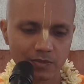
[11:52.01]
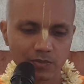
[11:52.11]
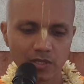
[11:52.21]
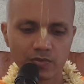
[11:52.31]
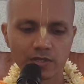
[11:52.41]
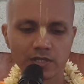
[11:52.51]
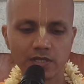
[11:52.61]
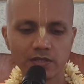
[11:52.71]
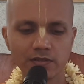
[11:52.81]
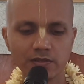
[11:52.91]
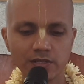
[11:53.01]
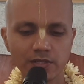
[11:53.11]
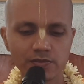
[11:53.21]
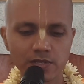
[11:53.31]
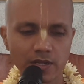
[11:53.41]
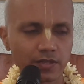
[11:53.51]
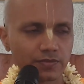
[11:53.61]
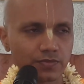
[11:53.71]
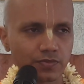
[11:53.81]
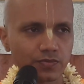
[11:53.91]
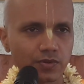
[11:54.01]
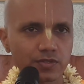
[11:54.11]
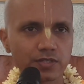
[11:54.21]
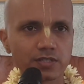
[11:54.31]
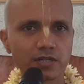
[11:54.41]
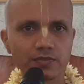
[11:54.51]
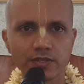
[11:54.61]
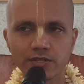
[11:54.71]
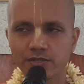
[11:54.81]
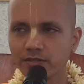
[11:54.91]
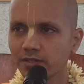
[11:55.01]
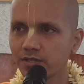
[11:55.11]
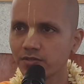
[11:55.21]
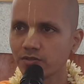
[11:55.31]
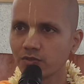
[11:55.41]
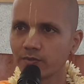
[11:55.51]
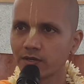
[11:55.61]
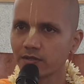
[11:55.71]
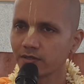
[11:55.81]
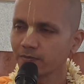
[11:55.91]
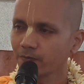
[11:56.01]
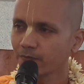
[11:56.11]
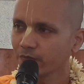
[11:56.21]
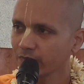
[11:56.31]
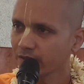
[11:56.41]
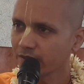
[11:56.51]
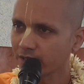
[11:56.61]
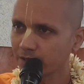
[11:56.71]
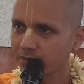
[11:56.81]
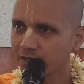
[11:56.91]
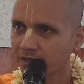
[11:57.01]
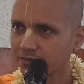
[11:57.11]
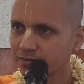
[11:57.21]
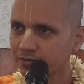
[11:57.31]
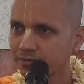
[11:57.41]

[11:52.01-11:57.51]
But if one lives life for sense gratification, that is no better than animal life.